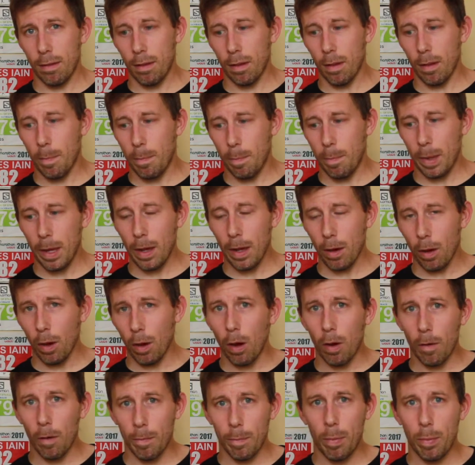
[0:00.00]
a bit
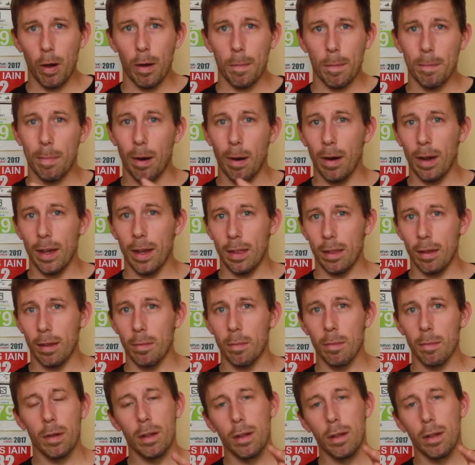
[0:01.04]
off put by them